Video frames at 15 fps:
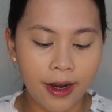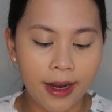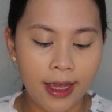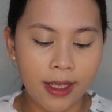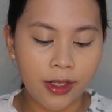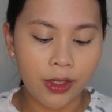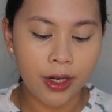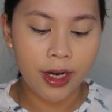
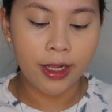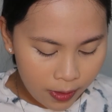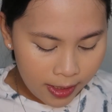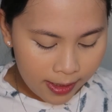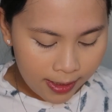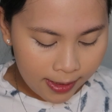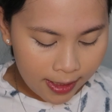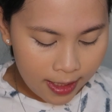Eraser. So
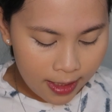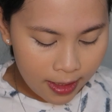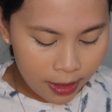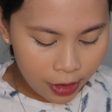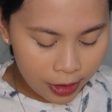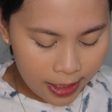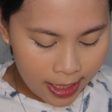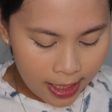this is in the
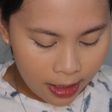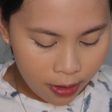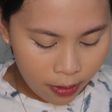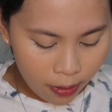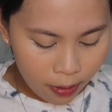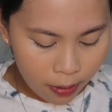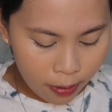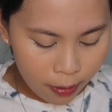shade
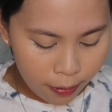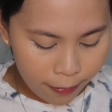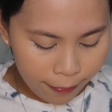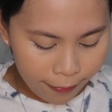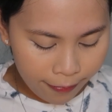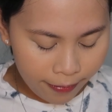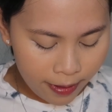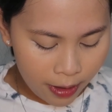of
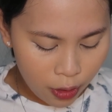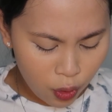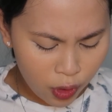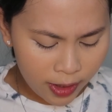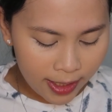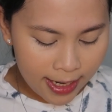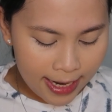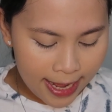
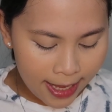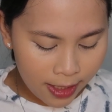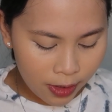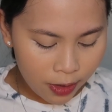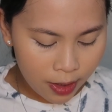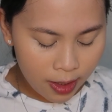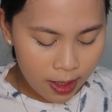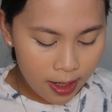
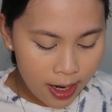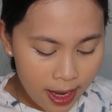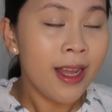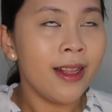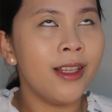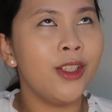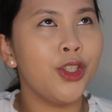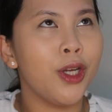Neutralizer.
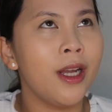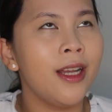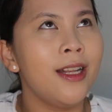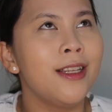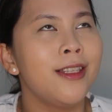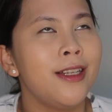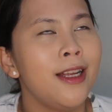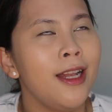The struggle
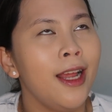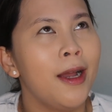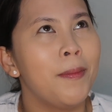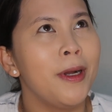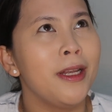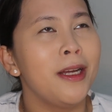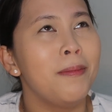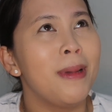is really
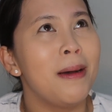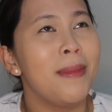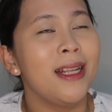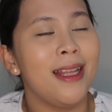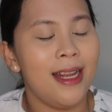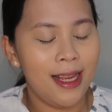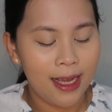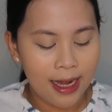kapag
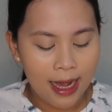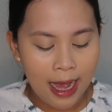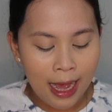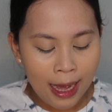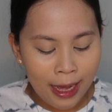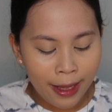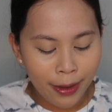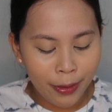nagmamadali ka.
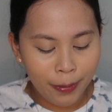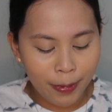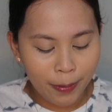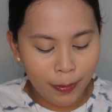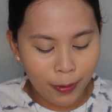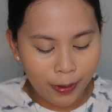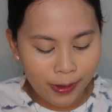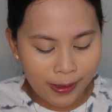Ayaw
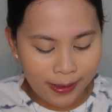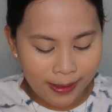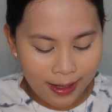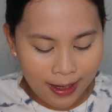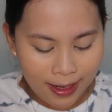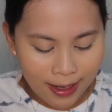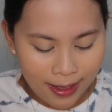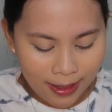
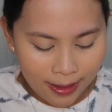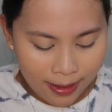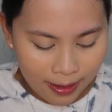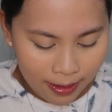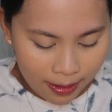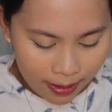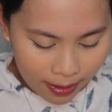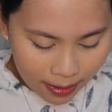
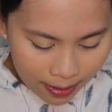mabuksan!